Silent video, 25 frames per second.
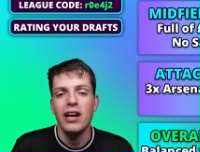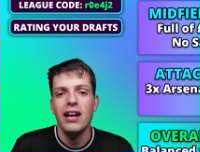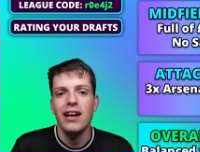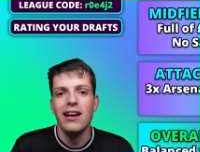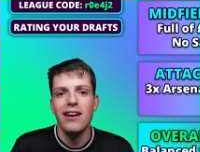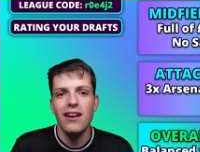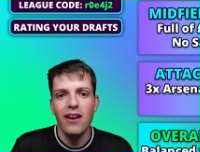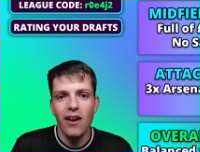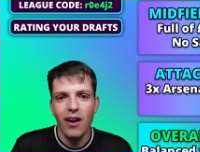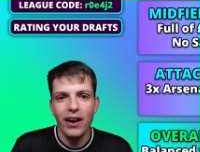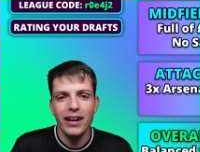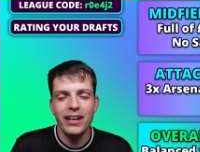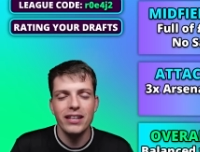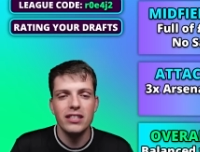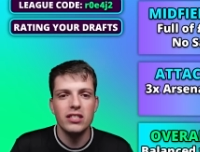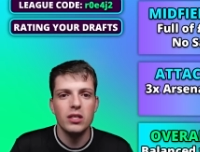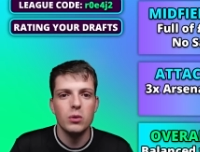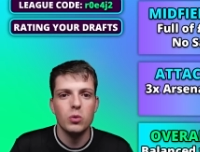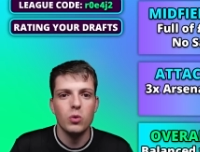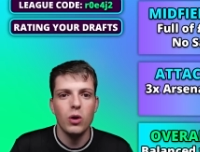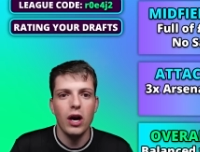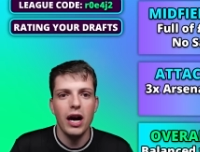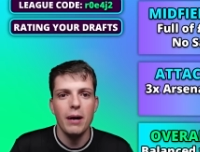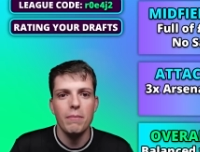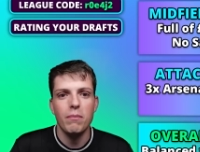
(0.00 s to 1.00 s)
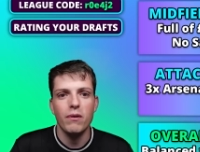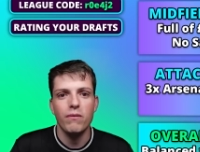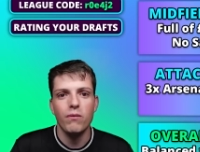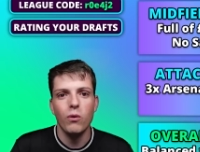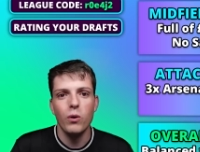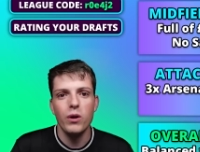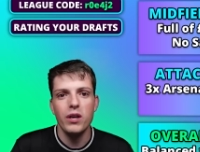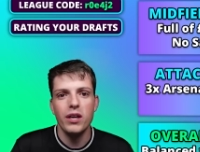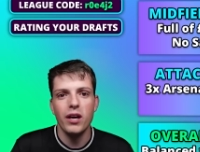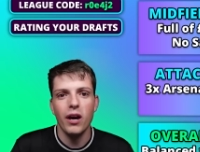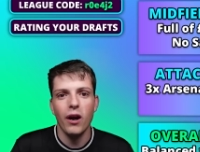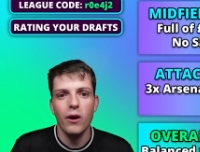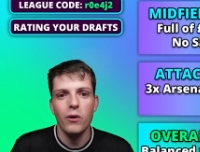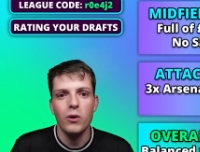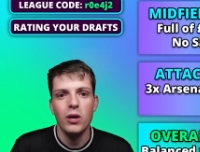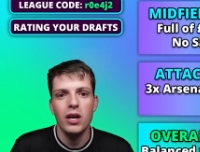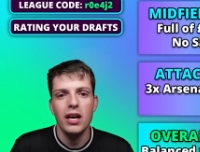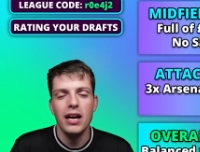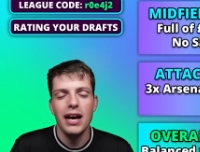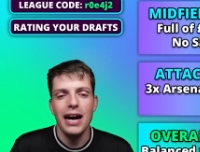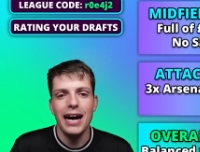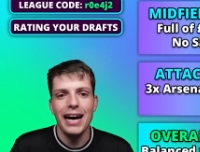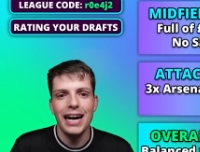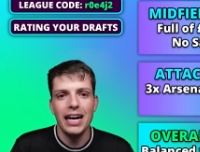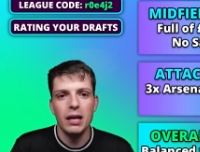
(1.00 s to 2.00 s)
Like and subscribe before you go,
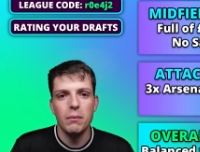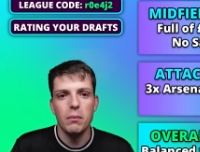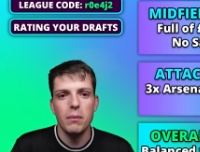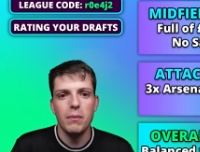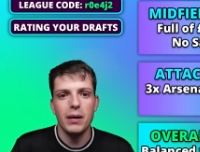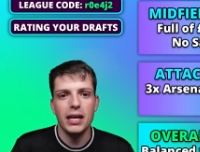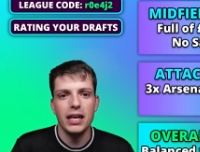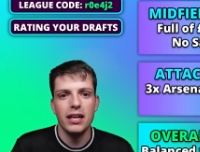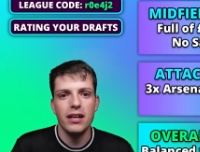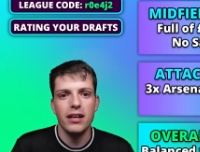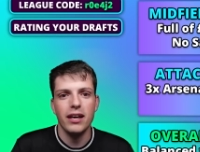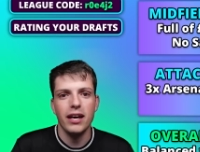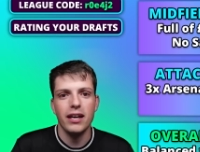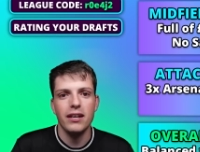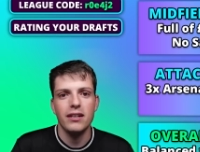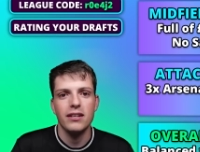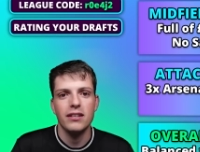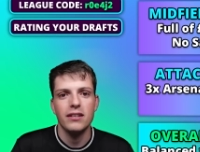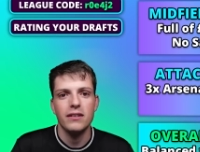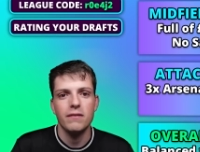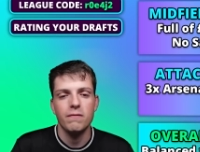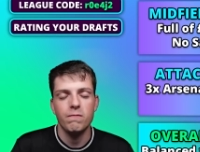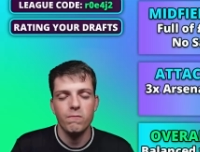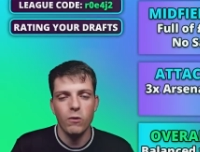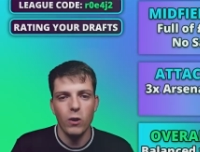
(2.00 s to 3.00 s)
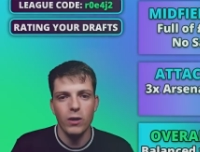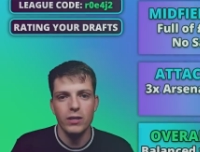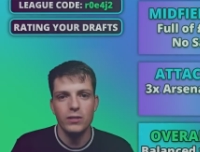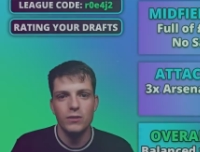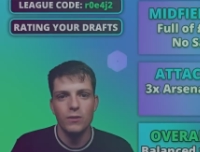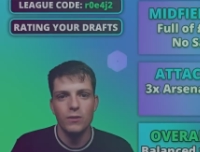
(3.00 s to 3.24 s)
and I'll be back again very